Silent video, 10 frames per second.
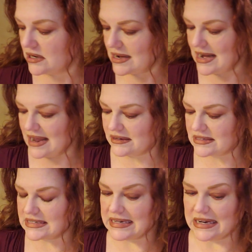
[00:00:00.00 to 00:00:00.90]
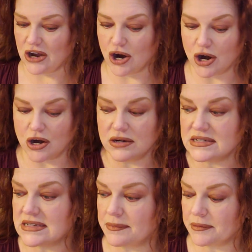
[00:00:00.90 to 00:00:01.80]
next are
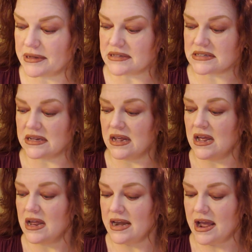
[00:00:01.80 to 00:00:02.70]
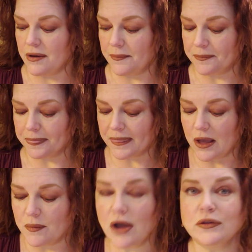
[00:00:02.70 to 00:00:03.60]
supplements. Now,
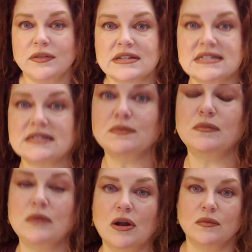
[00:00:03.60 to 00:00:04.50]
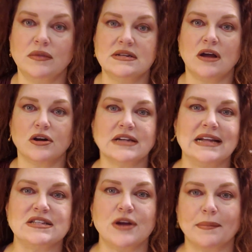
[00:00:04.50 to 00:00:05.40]
we all know that, our
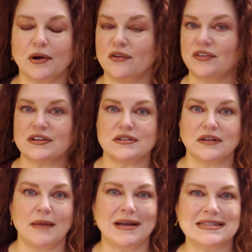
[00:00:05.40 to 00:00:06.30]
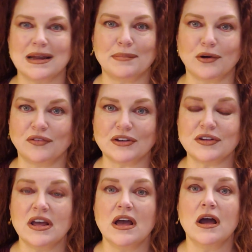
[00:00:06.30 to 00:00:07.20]
diets are not perfect. Okay, mine's not perfect.
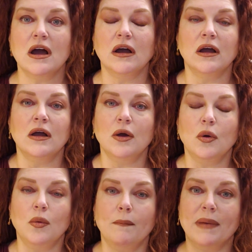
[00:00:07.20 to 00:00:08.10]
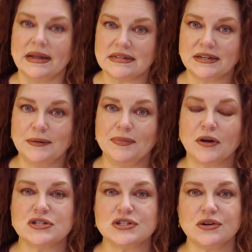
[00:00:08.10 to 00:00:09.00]
But
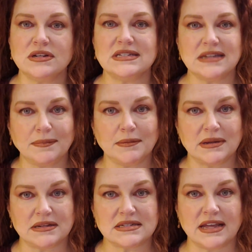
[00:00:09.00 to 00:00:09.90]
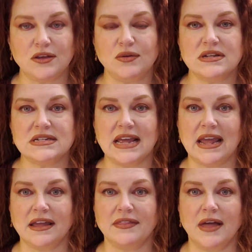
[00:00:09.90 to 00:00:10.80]
there are certain supplements that you can
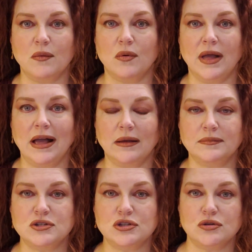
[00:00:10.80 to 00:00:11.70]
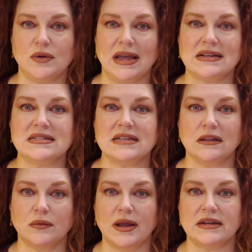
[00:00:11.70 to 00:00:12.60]
take that will help to
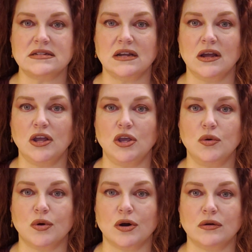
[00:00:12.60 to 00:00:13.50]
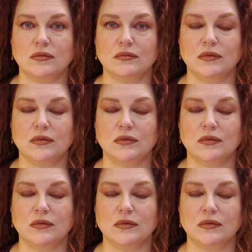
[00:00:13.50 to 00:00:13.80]
accelerate your,